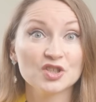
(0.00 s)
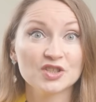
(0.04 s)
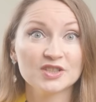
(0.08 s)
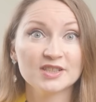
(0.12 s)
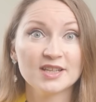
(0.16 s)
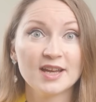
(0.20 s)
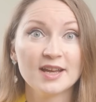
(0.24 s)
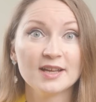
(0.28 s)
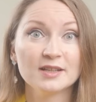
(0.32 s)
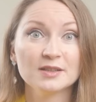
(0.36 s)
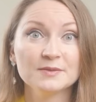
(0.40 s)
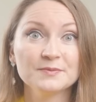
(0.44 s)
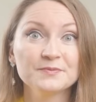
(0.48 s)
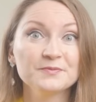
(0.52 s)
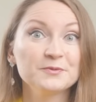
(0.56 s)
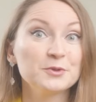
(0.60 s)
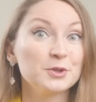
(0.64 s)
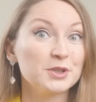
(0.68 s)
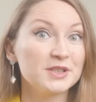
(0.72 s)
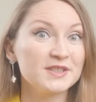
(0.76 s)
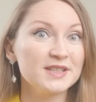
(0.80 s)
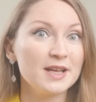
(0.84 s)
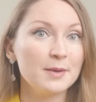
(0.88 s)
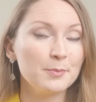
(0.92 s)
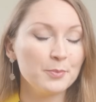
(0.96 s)
style. For
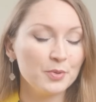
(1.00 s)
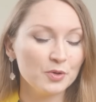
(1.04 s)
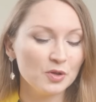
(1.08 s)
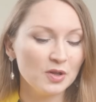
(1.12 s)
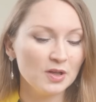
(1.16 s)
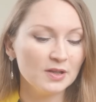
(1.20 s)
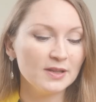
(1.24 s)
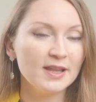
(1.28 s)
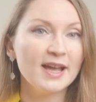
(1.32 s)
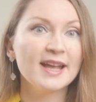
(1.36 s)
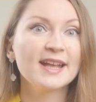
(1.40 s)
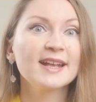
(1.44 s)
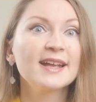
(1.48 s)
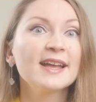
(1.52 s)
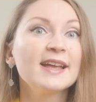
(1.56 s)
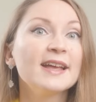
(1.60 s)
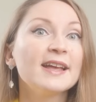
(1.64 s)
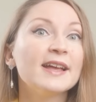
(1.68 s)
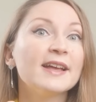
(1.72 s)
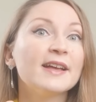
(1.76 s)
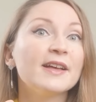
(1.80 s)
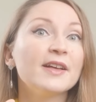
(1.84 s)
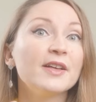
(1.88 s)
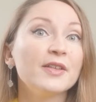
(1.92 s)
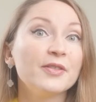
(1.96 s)
example, like
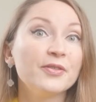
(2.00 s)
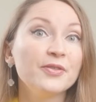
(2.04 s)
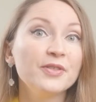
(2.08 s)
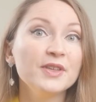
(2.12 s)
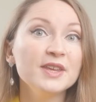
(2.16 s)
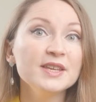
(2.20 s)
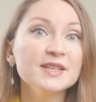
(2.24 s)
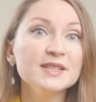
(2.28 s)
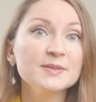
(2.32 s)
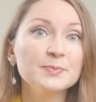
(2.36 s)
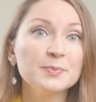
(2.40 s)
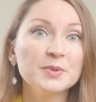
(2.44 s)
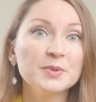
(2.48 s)
these